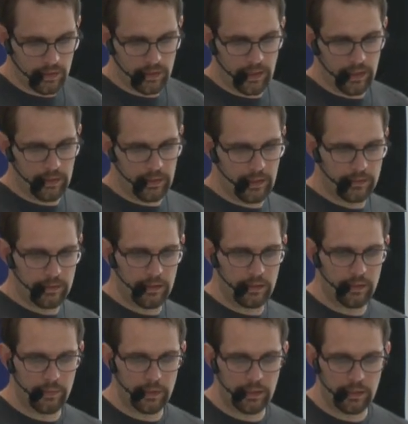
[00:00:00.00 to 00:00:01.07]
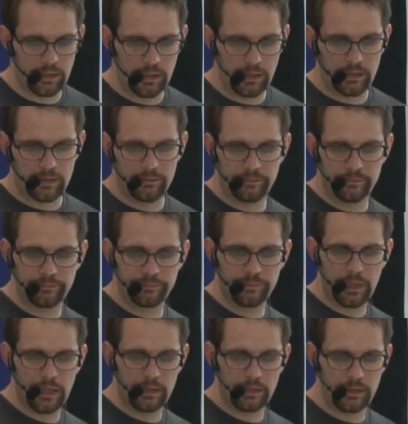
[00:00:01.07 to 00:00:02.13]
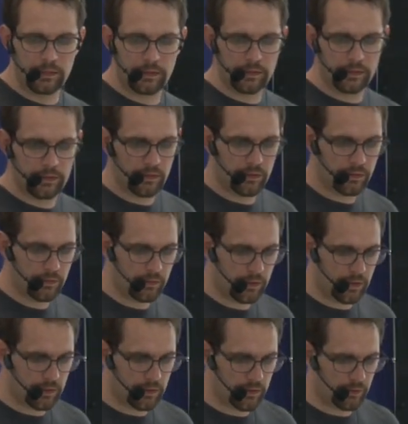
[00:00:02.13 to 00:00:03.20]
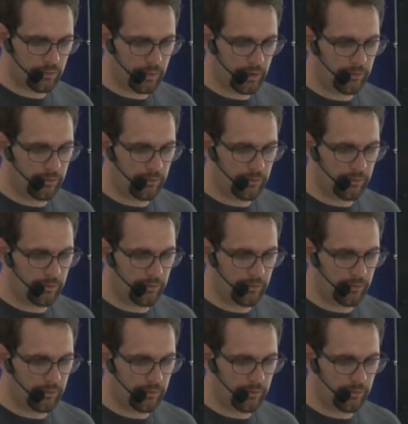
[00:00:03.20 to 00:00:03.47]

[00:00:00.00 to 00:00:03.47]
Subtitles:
And that's going to be here. And this should be